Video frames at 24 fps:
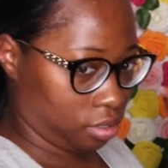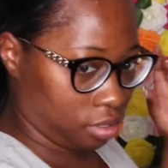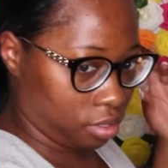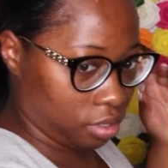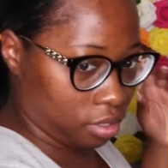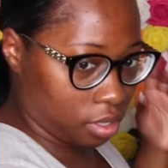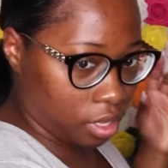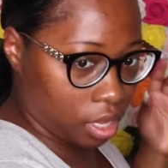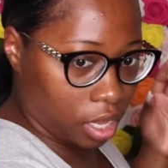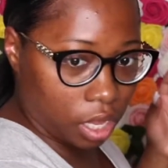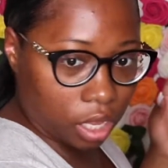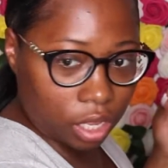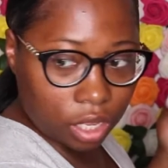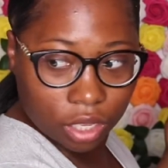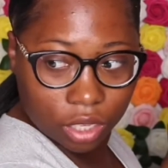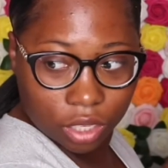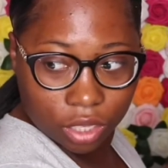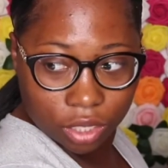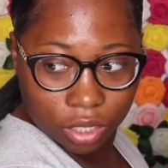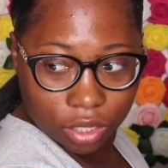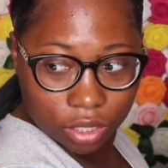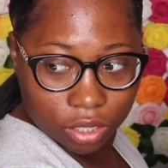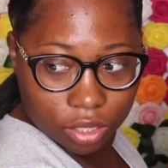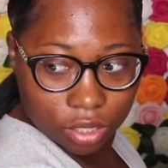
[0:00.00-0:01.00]

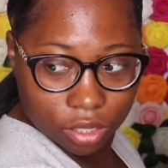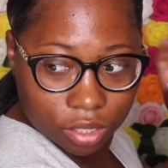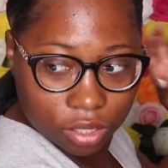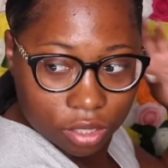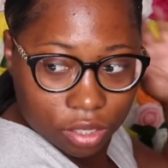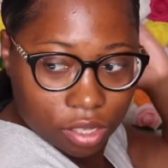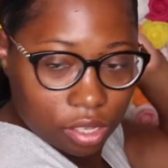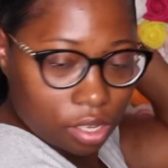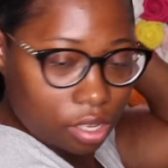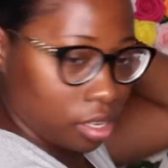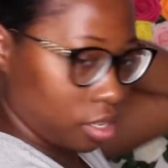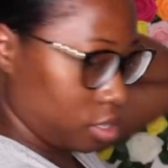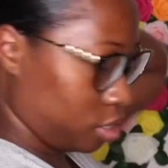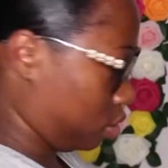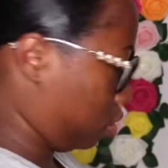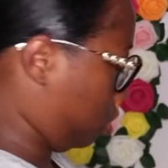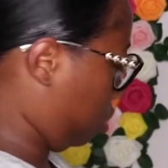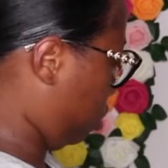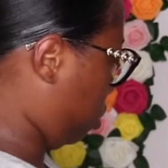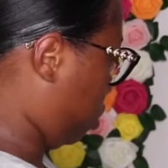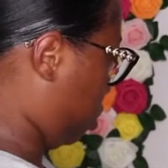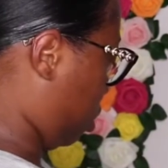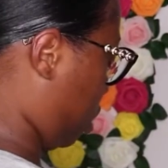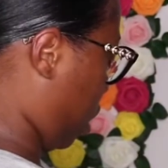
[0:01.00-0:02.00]
Yes. It's
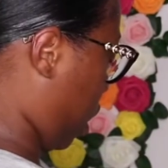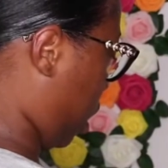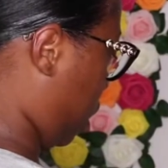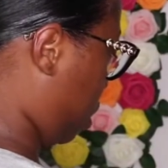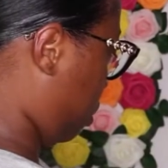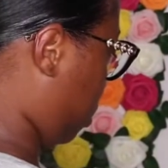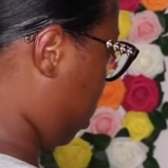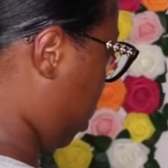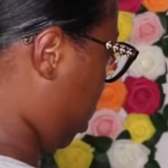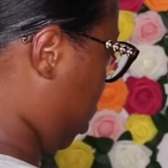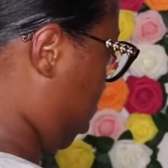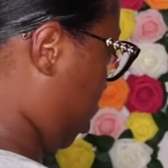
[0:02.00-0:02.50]
a style in